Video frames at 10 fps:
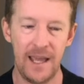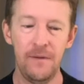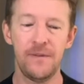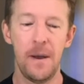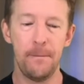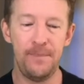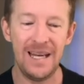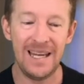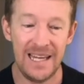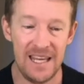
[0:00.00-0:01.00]
If
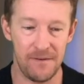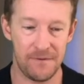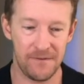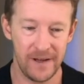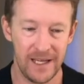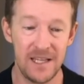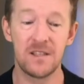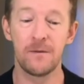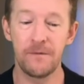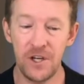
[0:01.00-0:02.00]
belief is
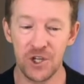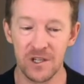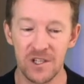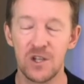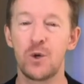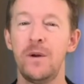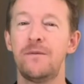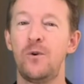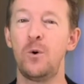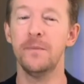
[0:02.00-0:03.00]
sufficient to
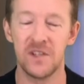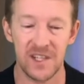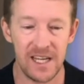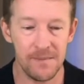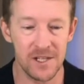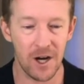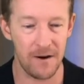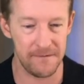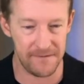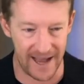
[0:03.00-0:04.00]
inform statement
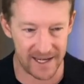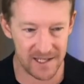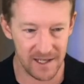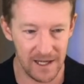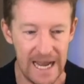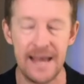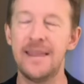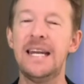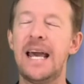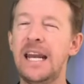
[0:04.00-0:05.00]
of fact,
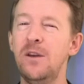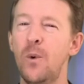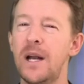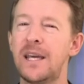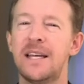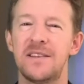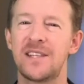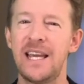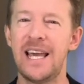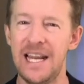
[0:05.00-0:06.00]
then anyone can
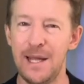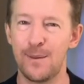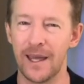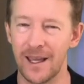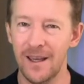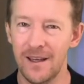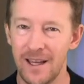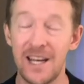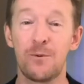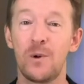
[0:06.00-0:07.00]
say anything
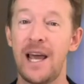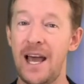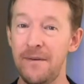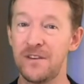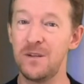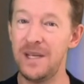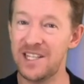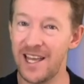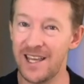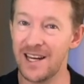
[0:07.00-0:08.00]
and it will have to be
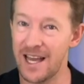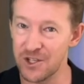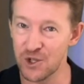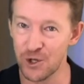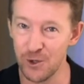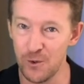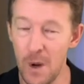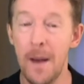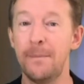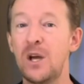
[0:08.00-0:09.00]
taken as
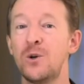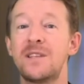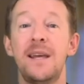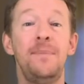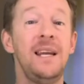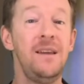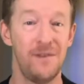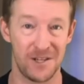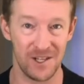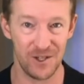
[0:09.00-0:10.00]
true because they believe
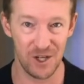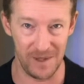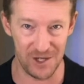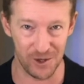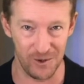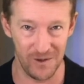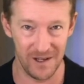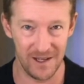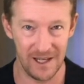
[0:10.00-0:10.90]
it to be true.